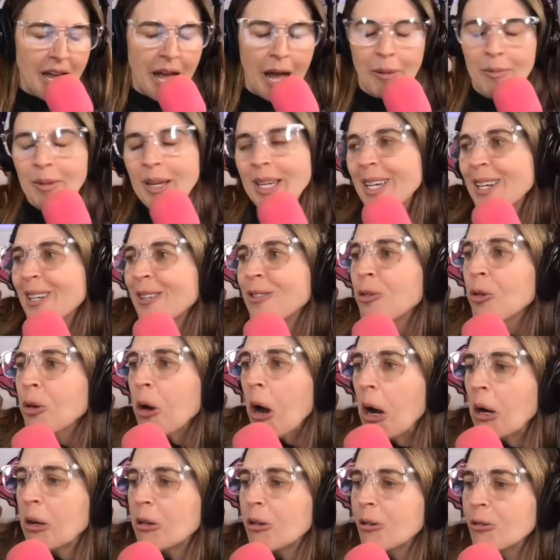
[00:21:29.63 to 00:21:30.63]
I'm like, your
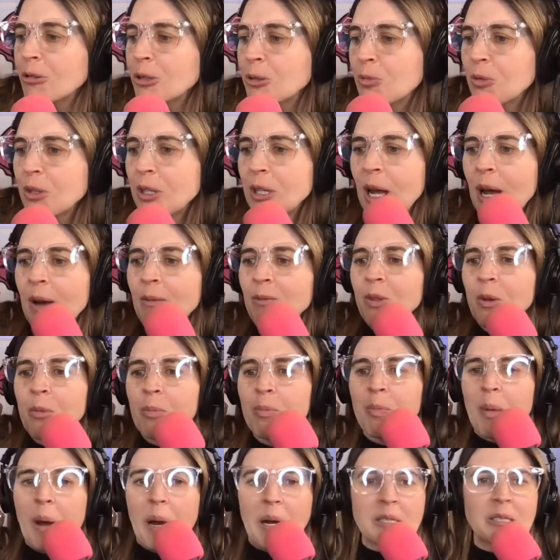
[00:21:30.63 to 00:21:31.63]
uncles wouldn't have the
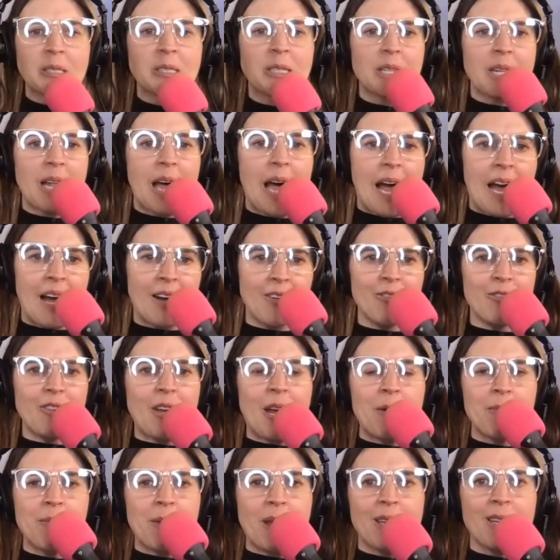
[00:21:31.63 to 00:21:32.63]
best laugh
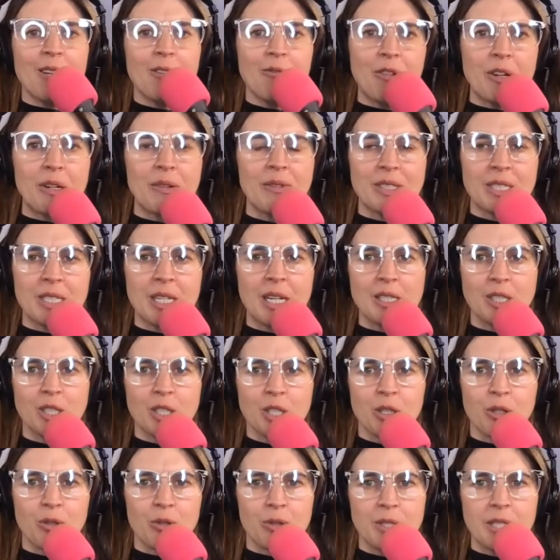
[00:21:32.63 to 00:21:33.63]
at making fun of a
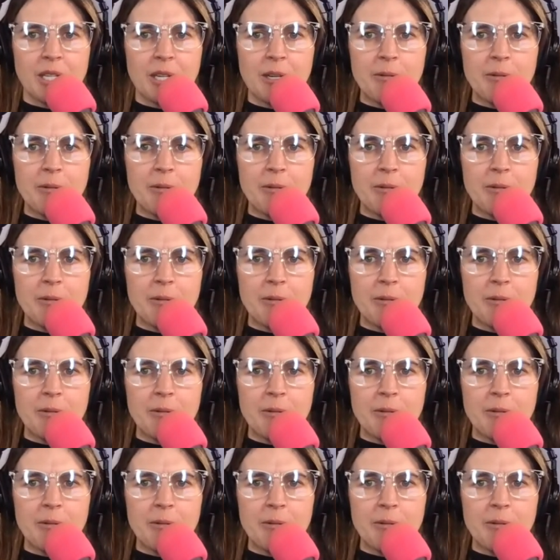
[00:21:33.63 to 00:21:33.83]
Testacuzzi.